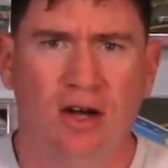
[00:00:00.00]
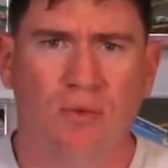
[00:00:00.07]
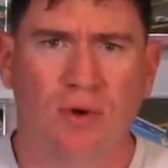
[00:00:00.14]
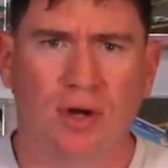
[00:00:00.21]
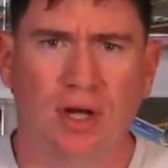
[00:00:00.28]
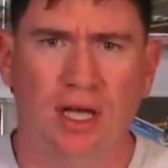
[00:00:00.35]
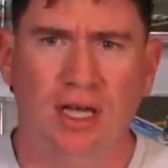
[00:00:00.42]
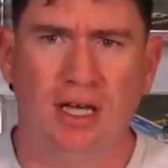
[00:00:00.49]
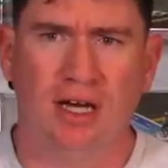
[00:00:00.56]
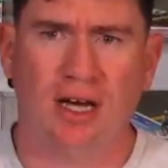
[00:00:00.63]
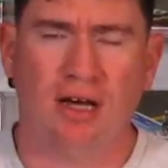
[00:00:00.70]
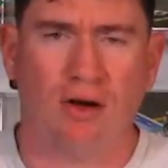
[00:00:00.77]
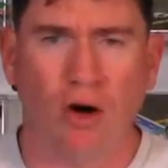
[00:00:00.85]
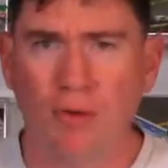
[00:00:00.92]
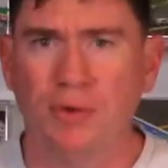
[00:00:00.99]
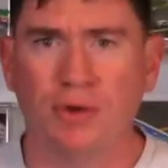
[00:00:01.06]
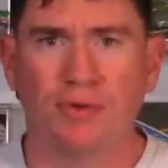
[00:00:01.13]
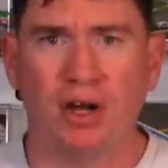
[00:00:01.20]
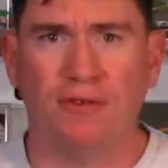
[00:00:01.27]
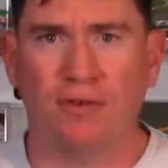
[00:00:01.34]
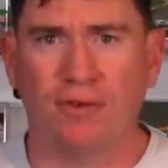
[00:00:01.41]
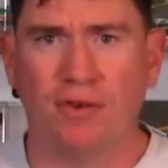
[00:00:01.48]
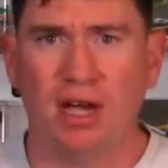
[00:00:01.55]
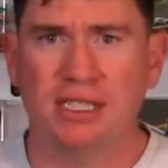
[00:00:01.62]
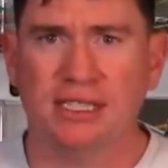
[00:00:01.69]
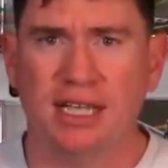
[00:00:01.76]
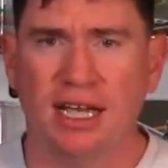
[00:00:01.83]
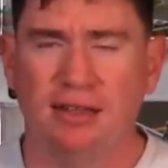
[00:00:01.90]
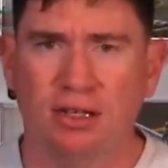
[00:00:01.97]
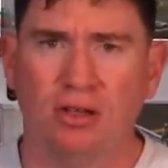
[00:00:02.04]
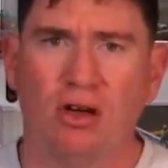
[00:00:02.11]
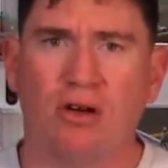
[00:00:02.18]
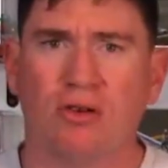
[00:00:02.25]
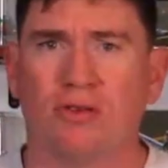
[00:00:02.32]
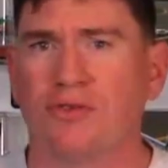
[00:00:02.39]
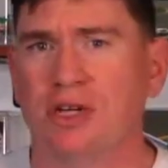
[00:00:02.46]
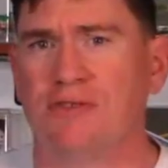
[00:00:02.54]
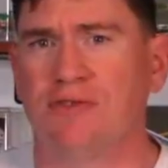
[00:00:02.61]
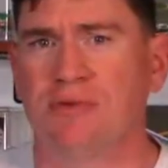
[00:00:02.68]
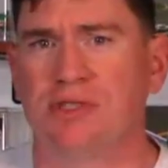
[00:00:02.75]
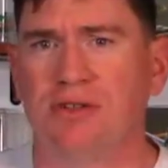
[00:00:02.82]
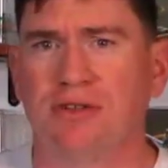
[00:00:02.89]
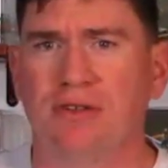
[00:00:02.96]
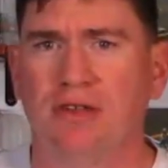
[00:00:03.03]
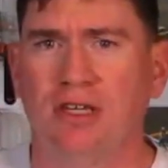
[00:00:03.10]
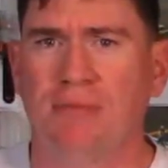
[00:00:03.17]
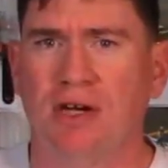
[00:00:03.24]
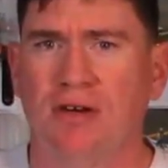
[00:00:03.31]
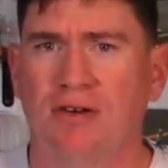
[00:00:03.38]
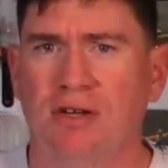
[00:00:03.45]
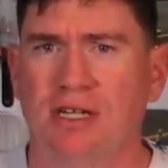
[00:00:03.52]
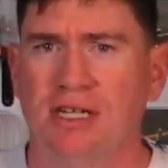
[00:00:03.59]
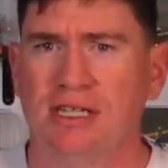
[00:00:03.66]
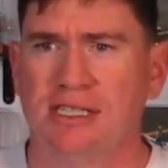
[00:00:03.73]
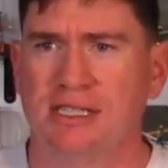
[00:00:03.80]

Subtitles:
We hope you're ready for race day, the inaugural race from Circuit of the Americas.